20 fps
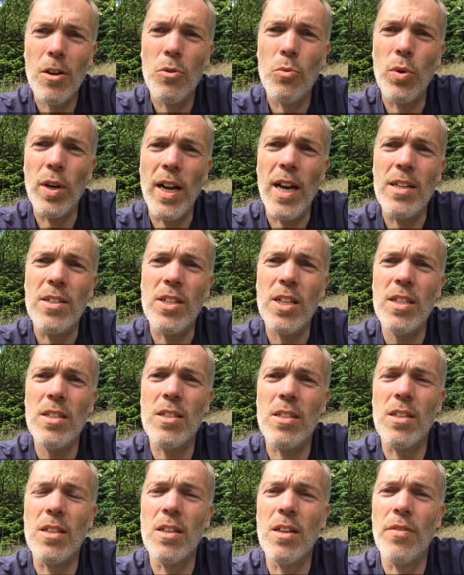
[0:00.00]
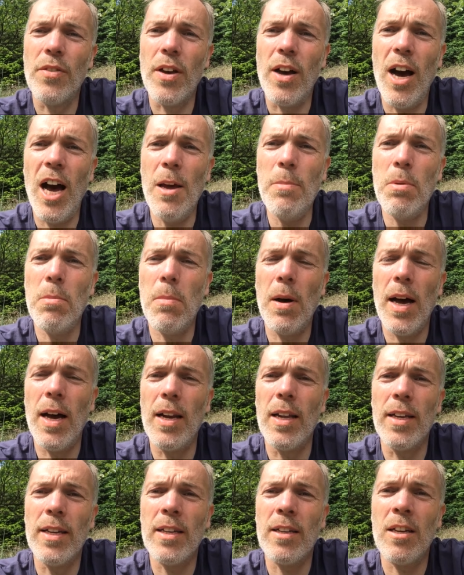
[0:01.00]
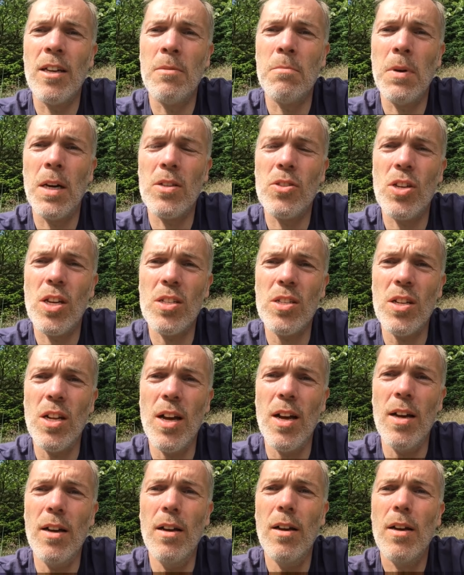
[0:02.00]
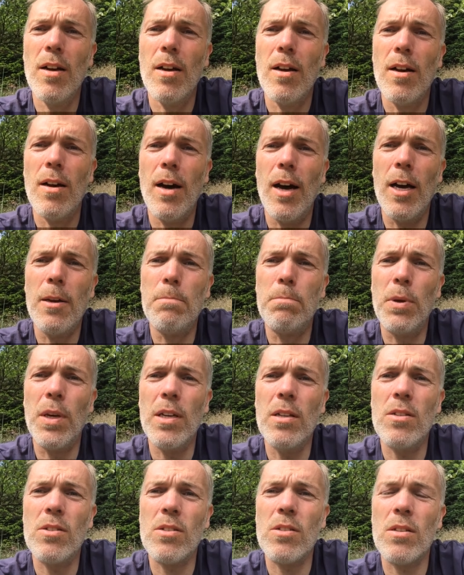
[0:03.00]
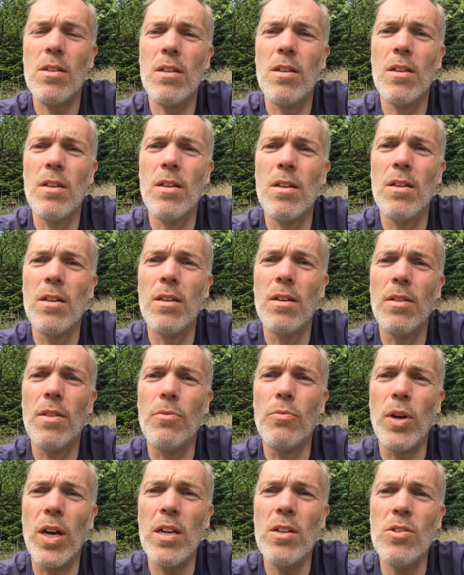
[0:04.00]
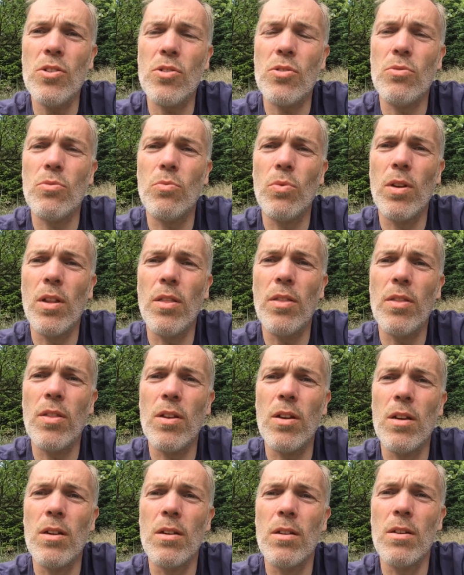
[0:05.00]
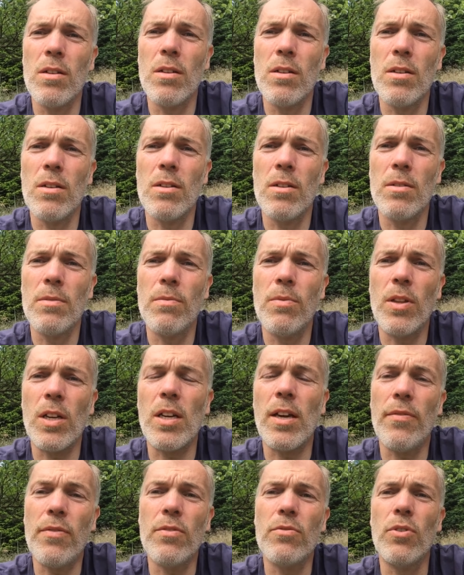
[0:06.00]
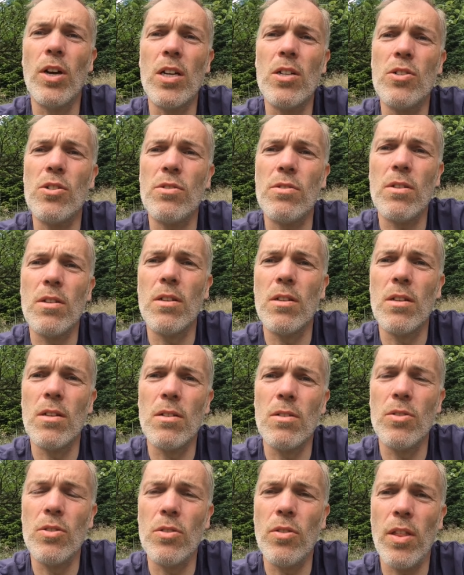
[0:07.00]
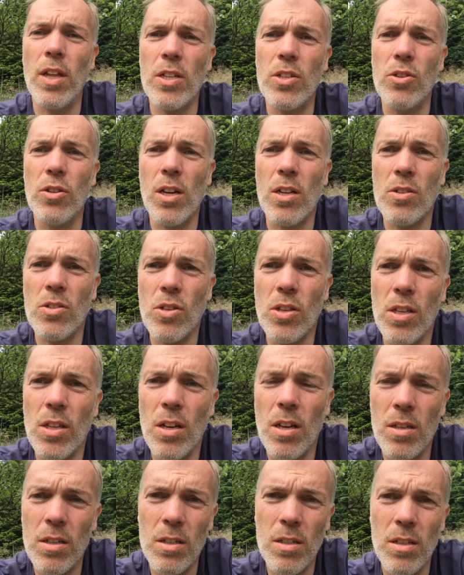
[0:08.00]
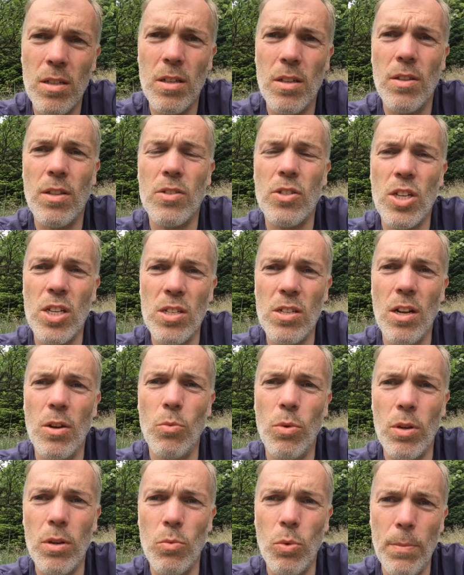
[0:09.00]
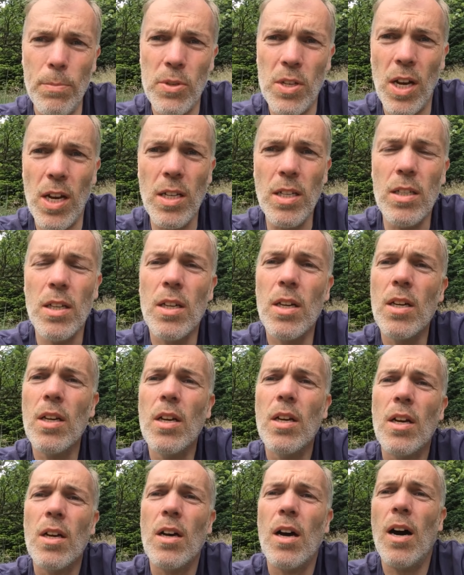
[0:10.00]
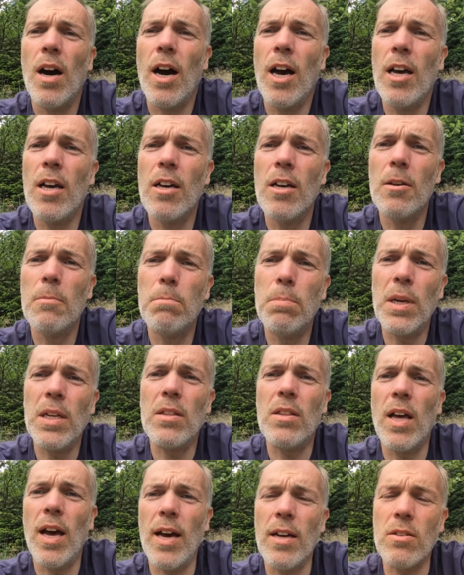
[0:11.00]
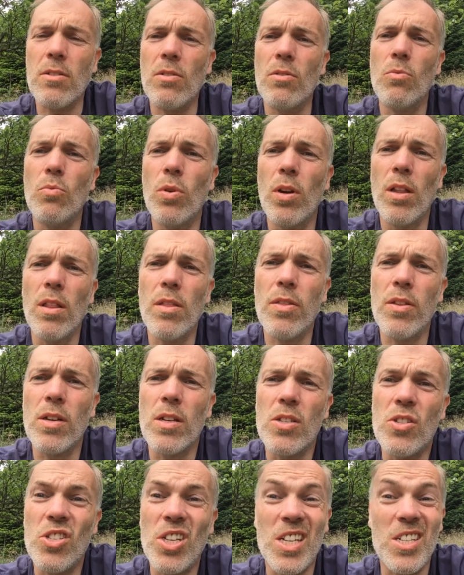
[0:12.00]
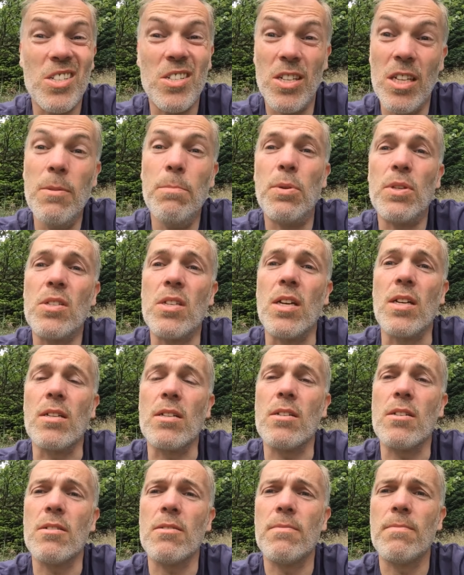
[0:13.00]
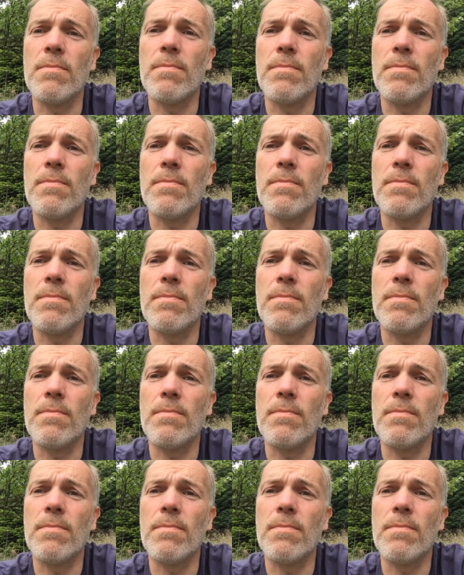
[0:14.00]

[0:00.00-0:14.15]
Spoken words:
When I did the hypermiling in my Tesla, I beat the range with the given range that you can see on the Tesla website. I beat that with 16%.